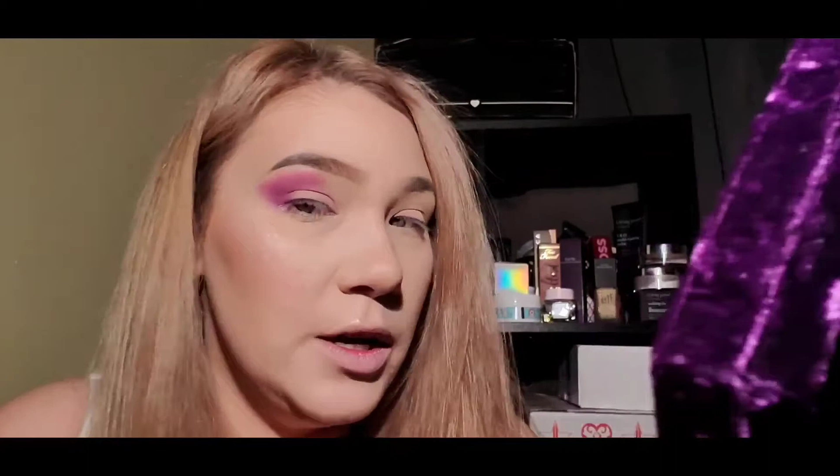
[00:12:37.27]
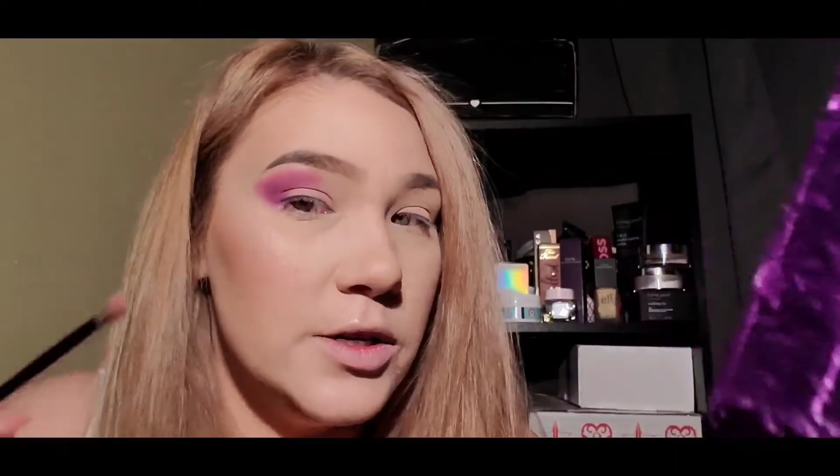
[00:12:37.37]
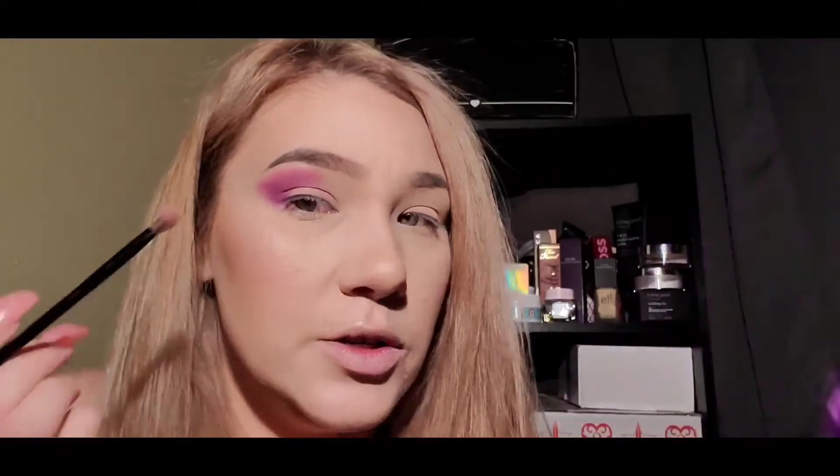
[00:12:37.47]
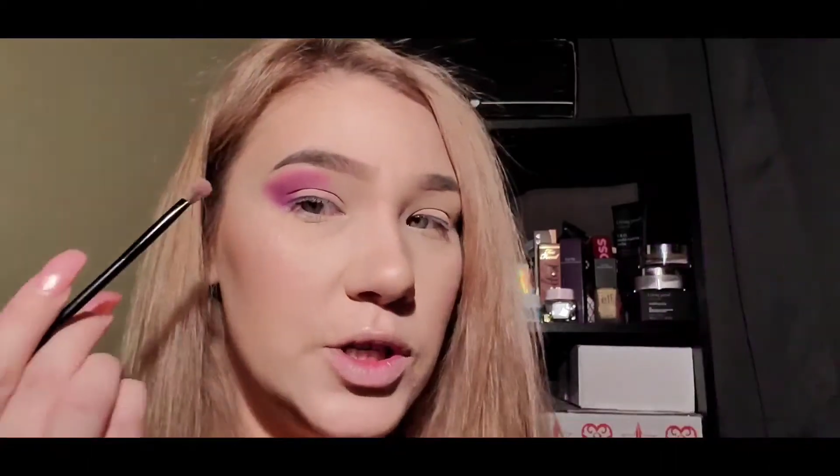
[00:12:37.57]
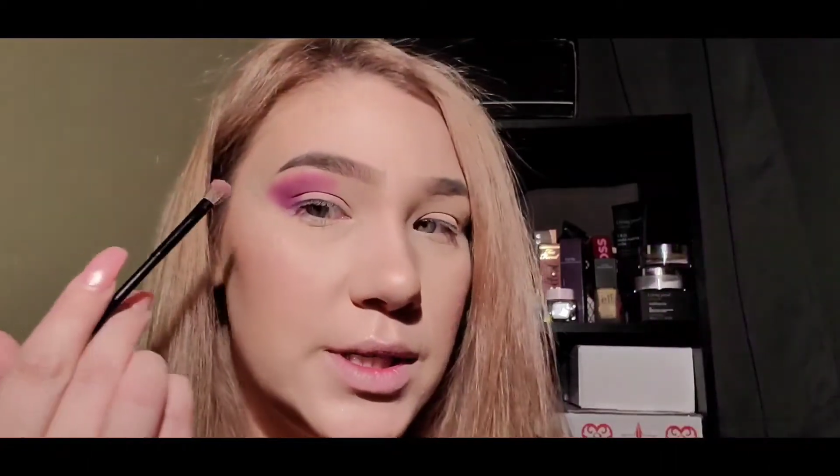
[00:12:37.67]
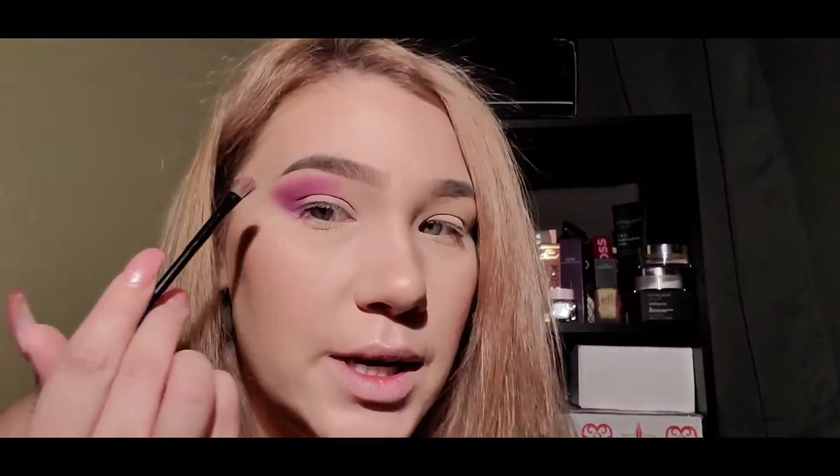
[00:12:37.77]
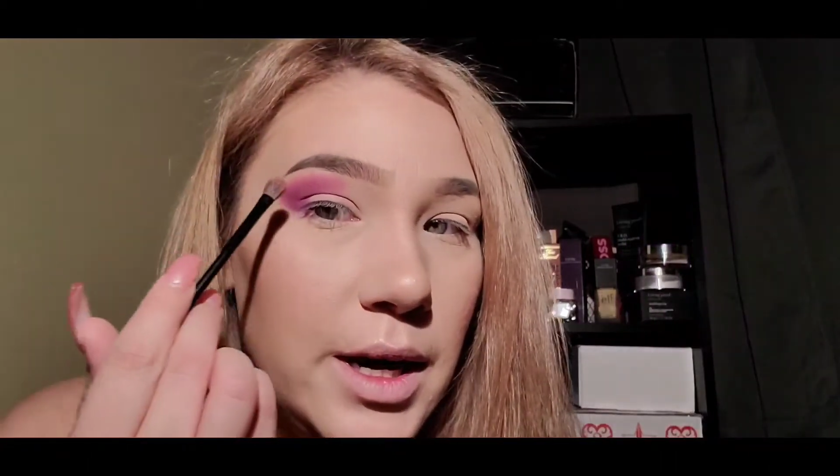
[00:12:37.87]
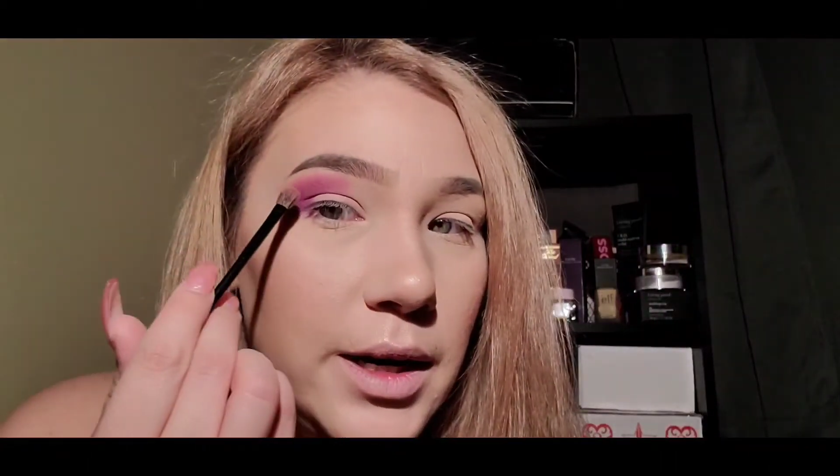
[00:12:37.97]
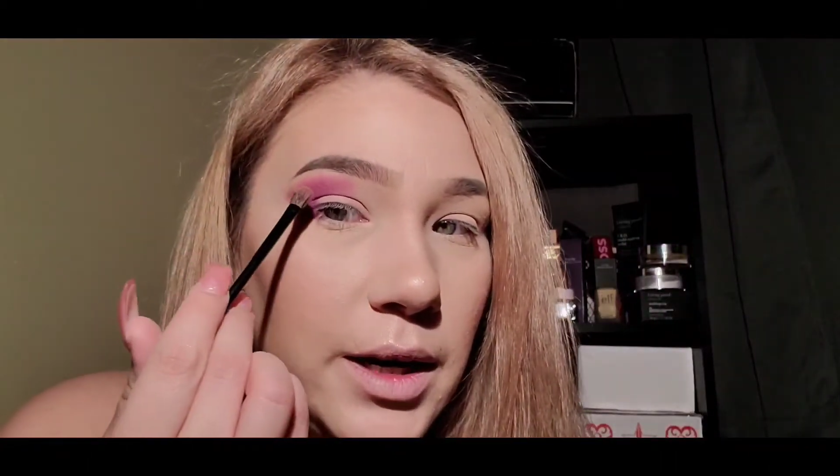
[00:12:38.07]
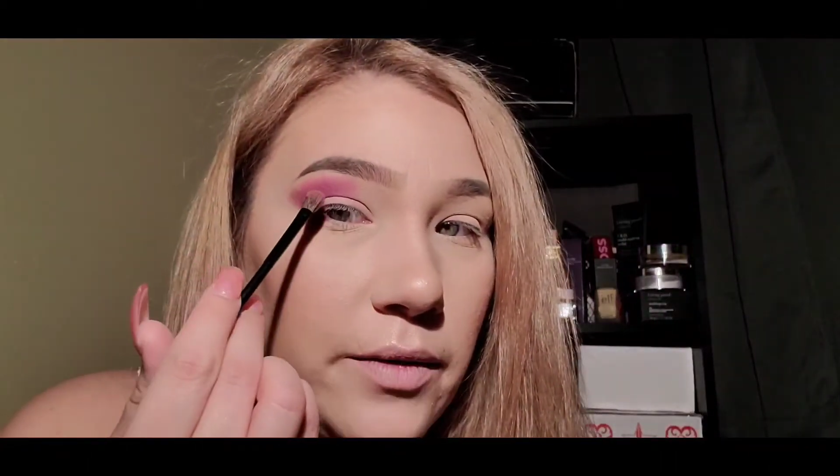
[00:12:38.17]
So just
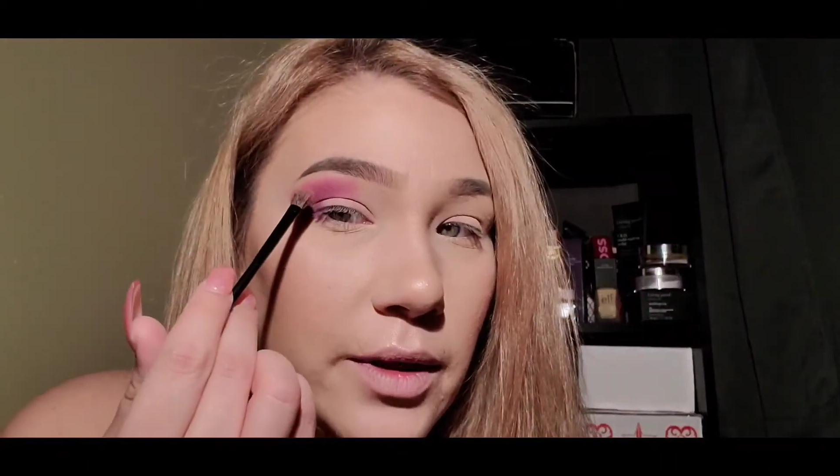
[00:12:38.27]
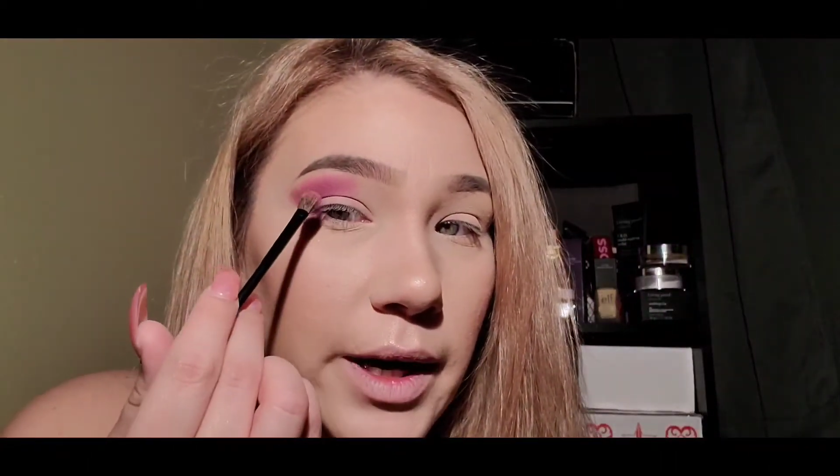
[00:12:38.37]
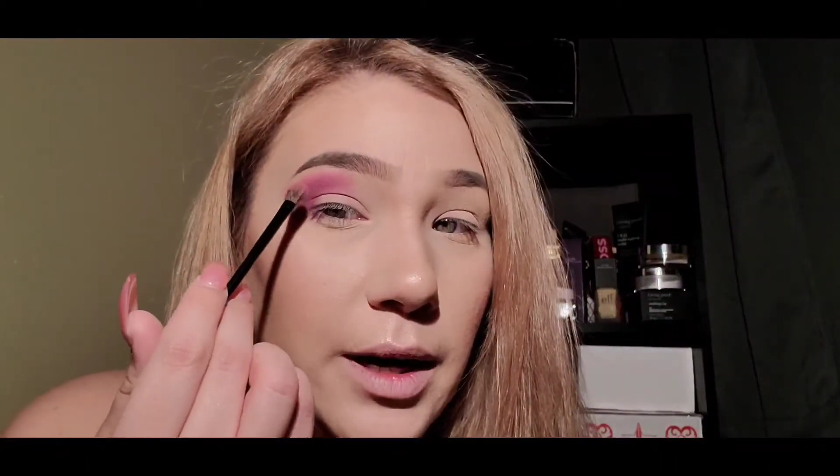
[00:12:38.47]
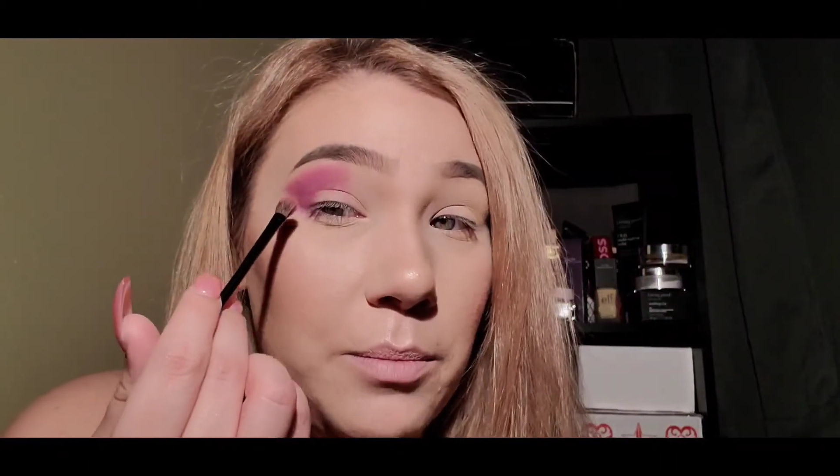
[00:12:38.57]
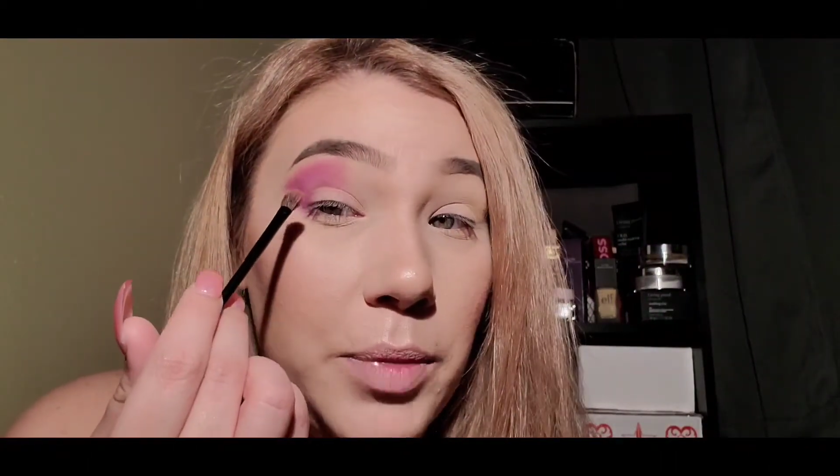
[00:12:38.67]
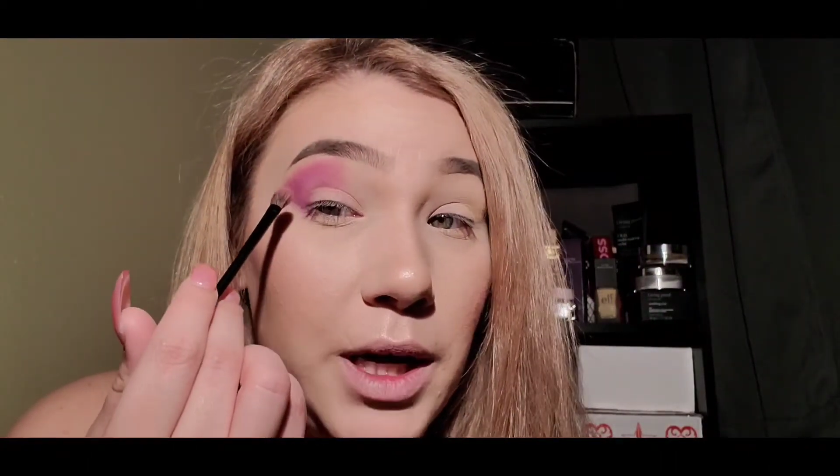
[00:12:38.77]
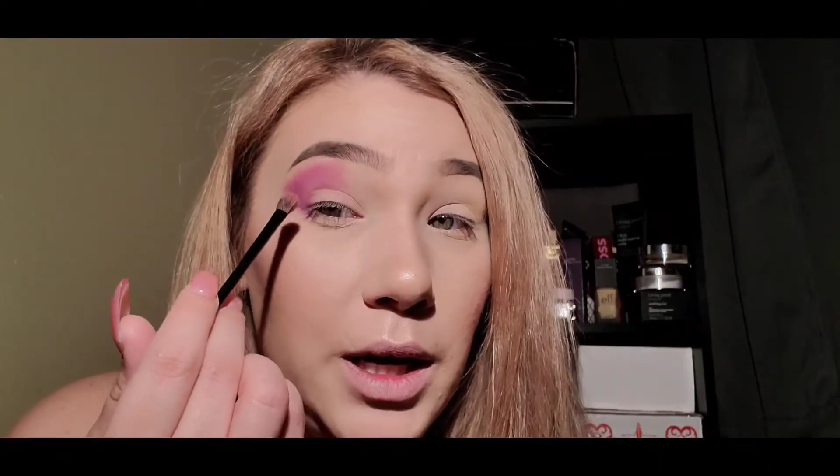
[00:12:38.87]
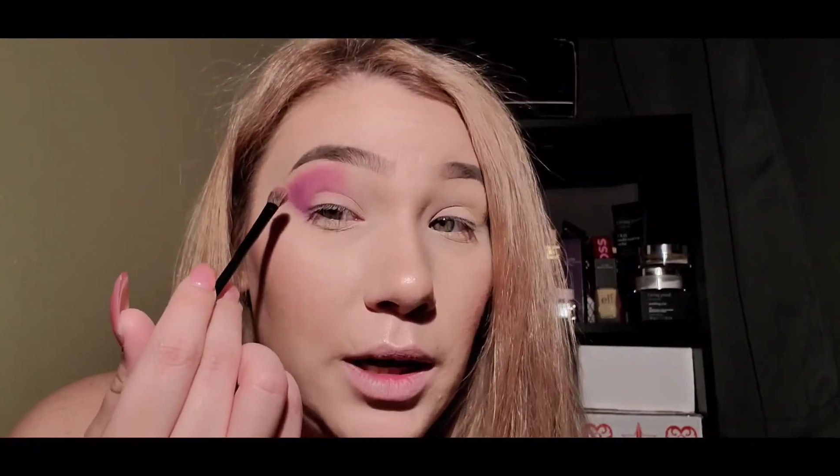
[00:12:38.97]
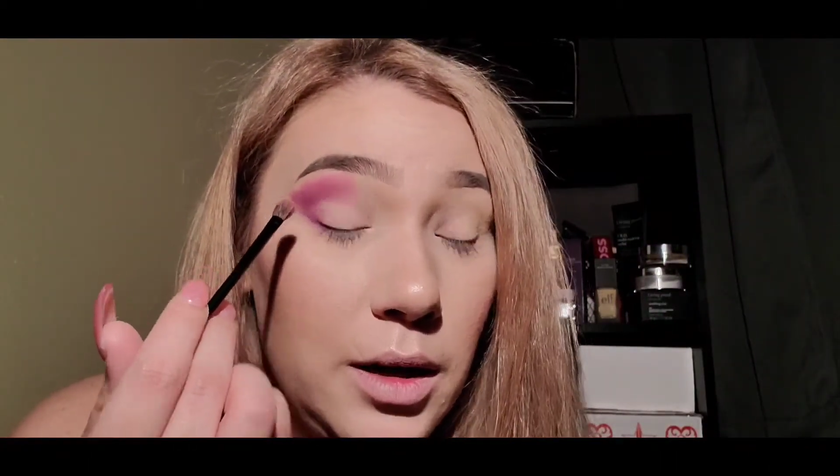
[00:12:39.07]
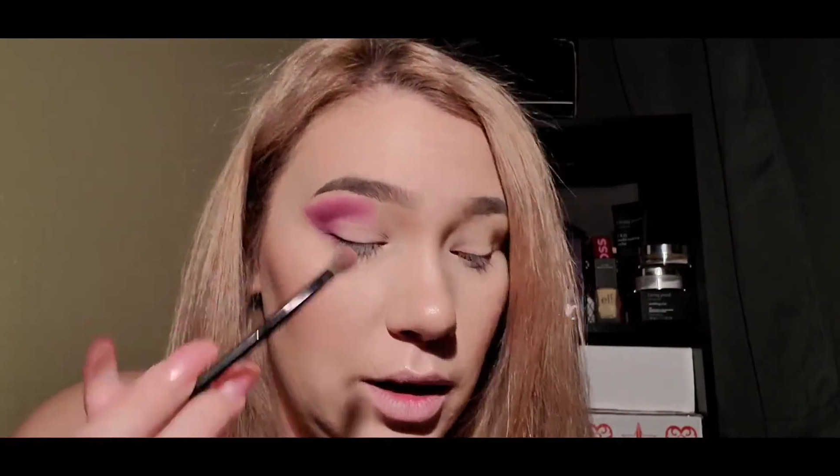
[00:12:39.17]
kind of give it like a pink